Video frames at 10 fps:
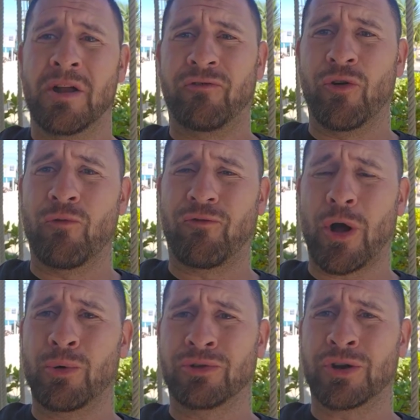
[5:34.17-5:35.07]
Phil
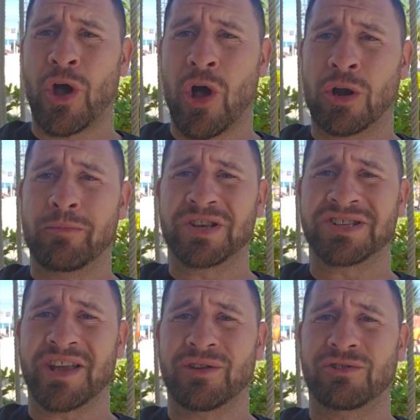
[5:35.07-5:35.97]
Foden and Haaland missed
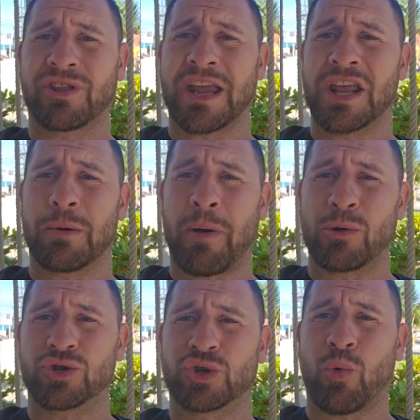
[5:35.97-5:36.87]
sitters, they hit the
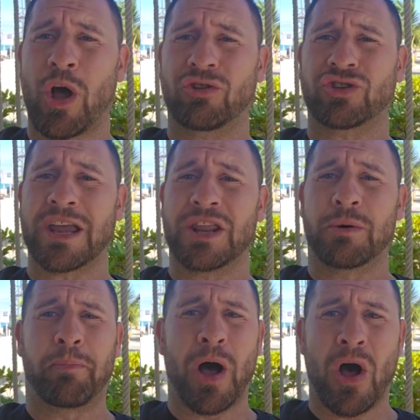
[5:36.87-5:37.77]
post twice, they hit
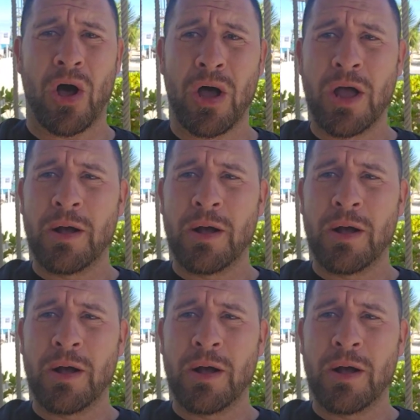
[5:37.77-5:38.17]
the bar.